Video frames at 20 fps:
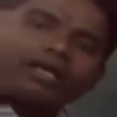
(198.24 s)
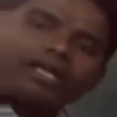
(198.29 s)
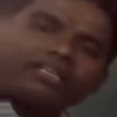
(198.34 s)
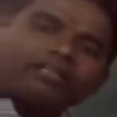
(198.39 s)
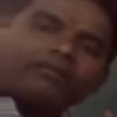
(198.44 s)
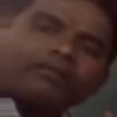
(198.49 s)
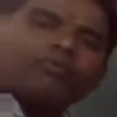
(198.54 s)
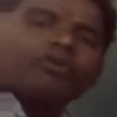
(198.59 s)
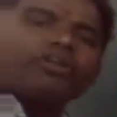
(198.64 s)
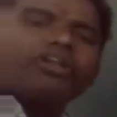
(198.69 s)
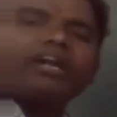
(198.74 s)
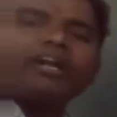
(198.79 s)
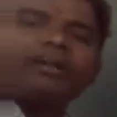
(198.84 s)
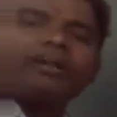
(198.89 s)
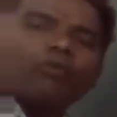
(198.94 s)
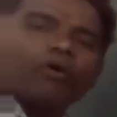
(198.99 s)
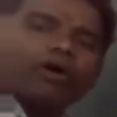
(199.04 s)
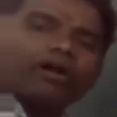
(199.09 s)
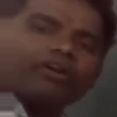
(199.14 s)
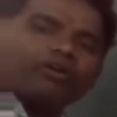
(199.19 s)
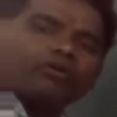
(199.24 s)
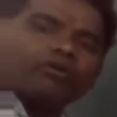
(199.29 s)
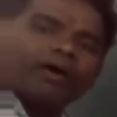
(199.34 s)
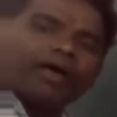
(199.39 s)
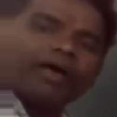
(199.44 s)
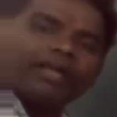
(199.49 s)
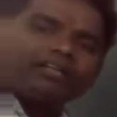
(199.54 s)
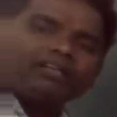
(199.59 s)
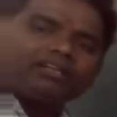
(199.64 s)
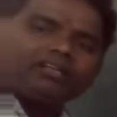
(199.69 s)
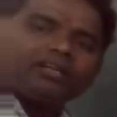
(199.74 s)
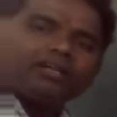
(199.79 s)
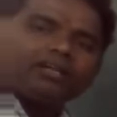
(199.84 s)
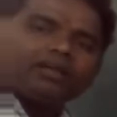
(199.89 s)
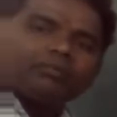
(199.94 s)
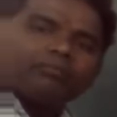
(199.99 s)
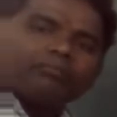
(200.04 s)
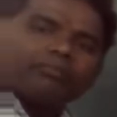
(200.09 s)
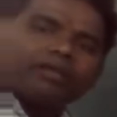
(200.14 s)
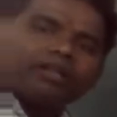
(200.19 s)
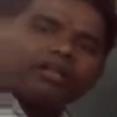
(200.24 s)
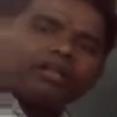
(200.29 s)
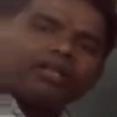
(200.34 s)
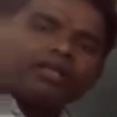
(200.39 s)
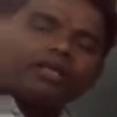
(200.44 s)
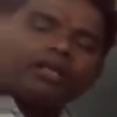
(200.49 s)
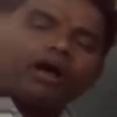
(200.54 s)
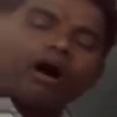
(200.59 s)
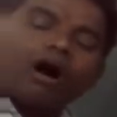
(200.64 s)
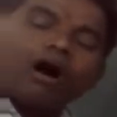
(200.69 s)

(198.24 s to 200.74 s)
in the molecular domain, mainly